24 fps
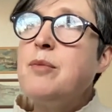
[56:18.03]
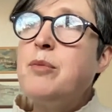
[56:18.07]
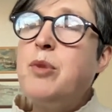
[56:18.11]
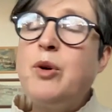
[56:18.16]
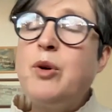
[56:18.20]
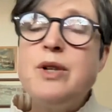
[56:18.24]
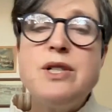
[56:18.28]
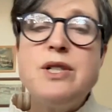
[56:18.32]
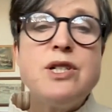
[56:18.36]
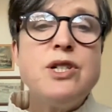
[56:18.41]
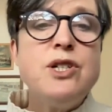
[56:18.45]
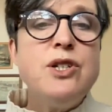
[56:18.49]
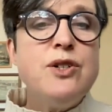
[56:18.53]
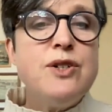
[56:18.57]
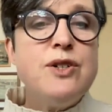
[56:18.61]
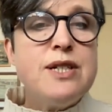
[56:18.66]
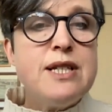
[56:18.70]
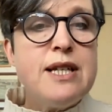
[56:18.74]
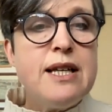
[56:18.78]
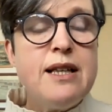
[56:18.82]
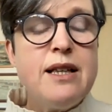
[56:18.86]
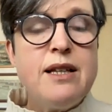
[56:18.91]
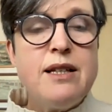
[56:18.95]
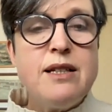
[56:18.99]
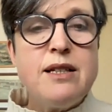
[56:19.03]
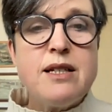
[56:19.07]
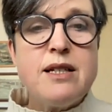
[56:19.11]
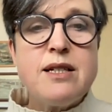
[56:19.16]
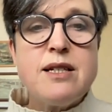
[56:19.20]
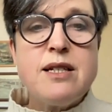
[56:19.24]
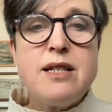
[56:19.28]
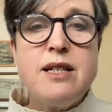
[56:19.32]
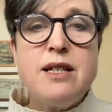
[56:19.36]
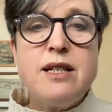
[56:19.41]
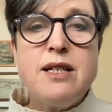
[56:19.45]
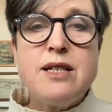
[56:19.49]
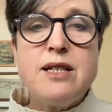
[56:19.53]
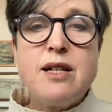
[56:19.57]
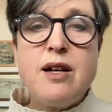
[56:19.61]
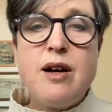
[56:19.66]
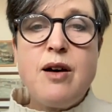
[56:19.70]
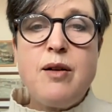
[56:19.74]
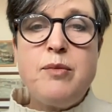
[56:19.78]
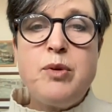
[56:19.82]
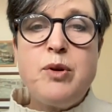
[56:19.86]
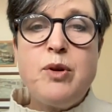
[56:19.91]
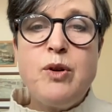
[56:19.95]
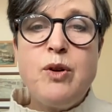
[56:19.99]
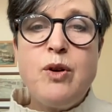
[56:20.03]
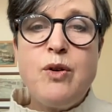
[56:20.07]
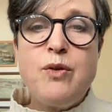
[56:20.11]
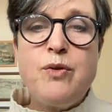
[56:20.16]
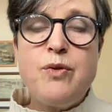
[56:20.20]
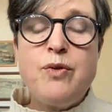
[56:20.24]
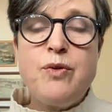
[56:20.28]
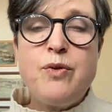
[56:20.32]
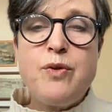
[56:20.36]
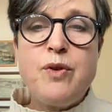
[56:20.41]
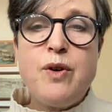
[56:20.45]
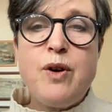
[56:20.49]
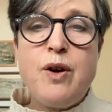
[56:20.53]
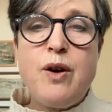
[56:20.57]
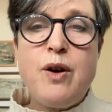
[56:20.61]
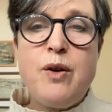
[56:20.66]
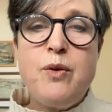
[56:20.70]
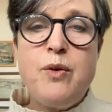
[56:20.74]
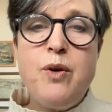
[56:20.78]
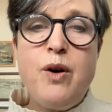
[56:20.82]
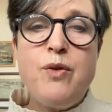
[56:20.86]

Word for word: point to New Zealand as an example of, uh,